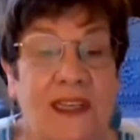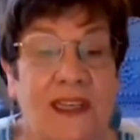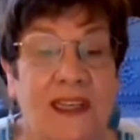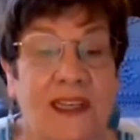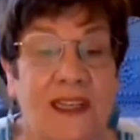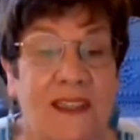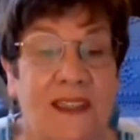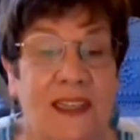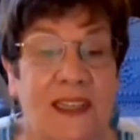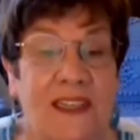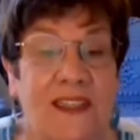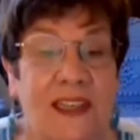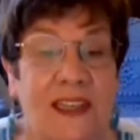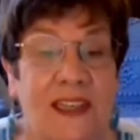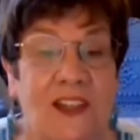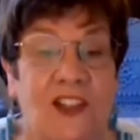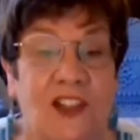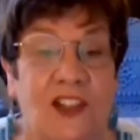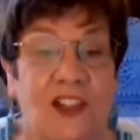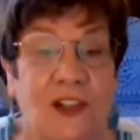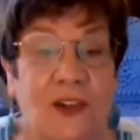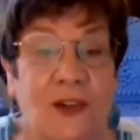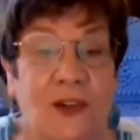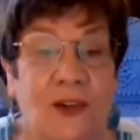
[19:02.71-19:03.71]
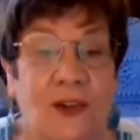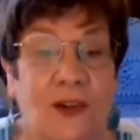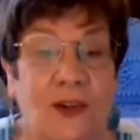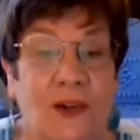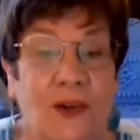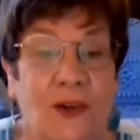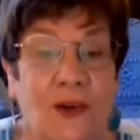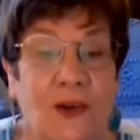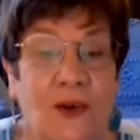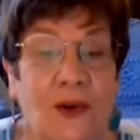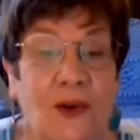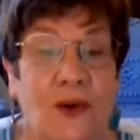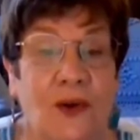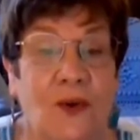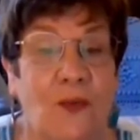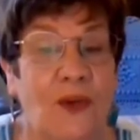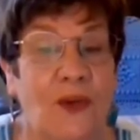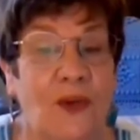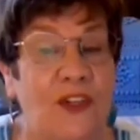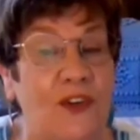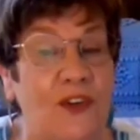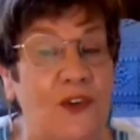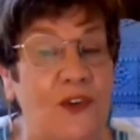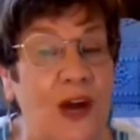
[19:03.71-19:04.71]
is essential.
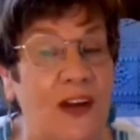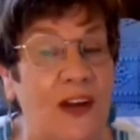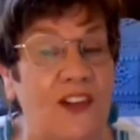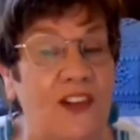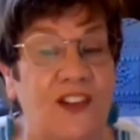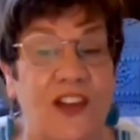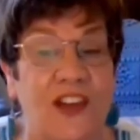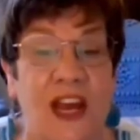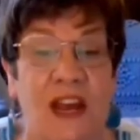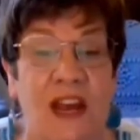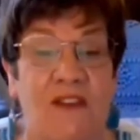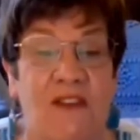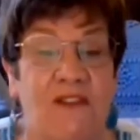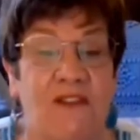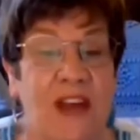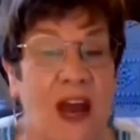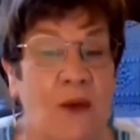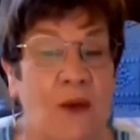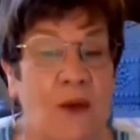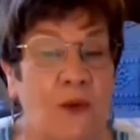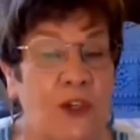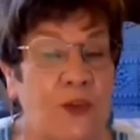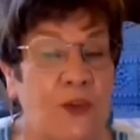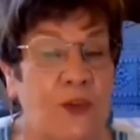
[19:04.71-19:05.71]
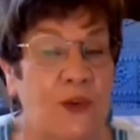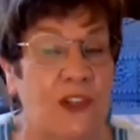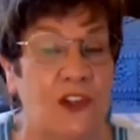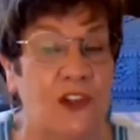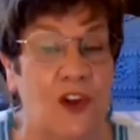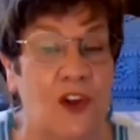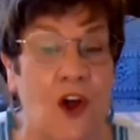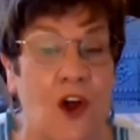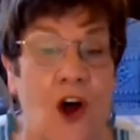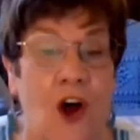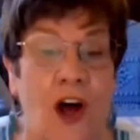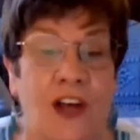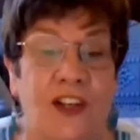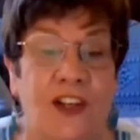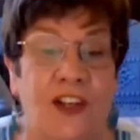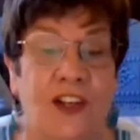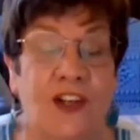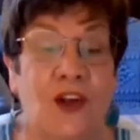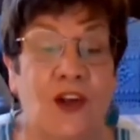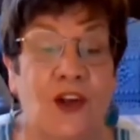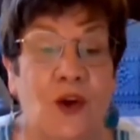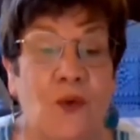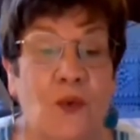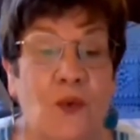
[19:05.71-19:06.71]
We do not save that which was lost,
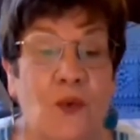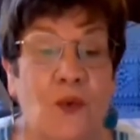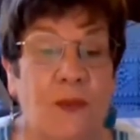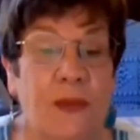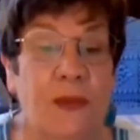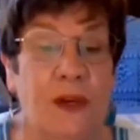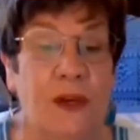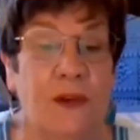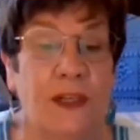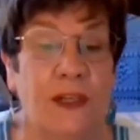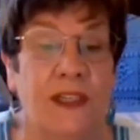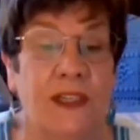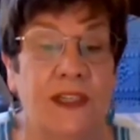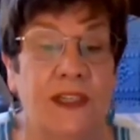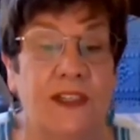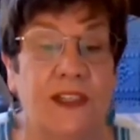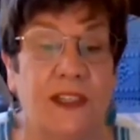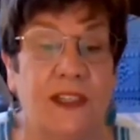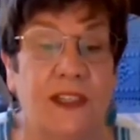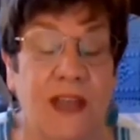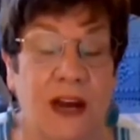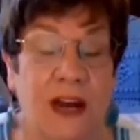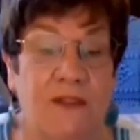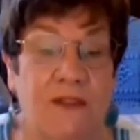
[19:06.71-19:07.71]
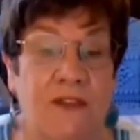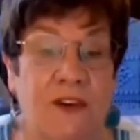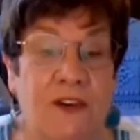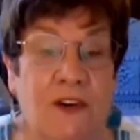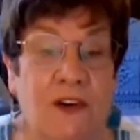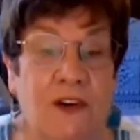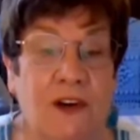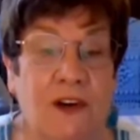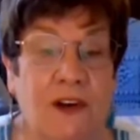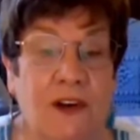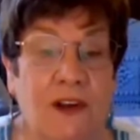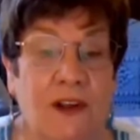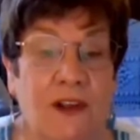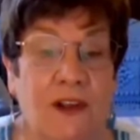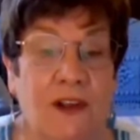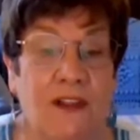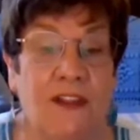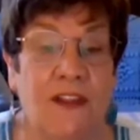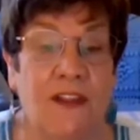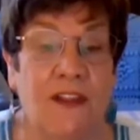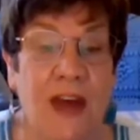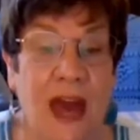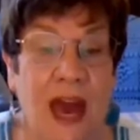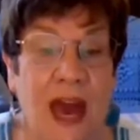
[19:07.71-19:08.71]
we merely discover
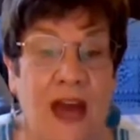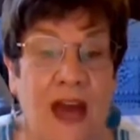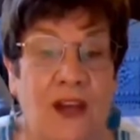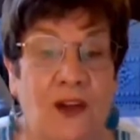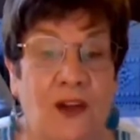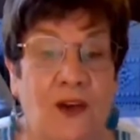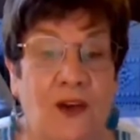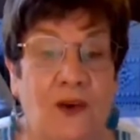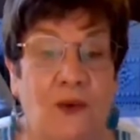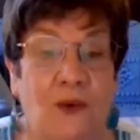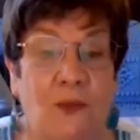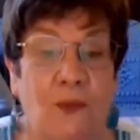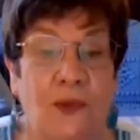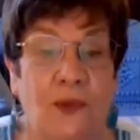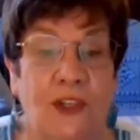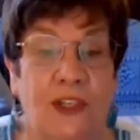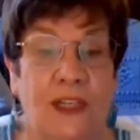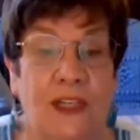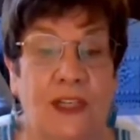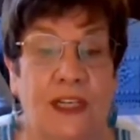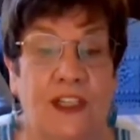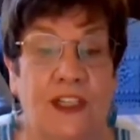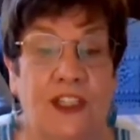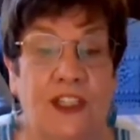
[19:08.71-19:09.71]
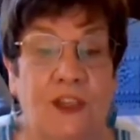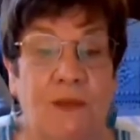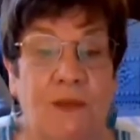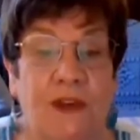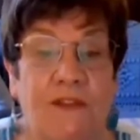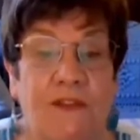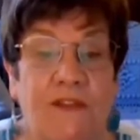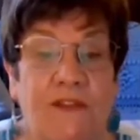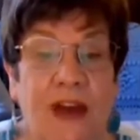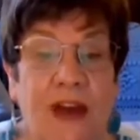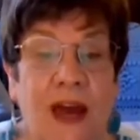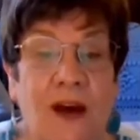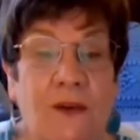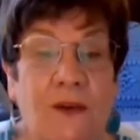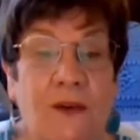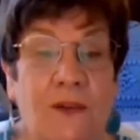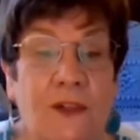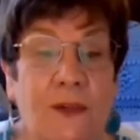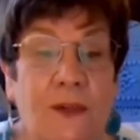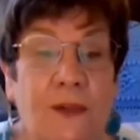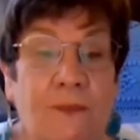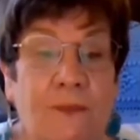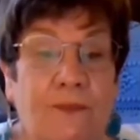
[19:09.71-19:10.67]
that which needs to be found.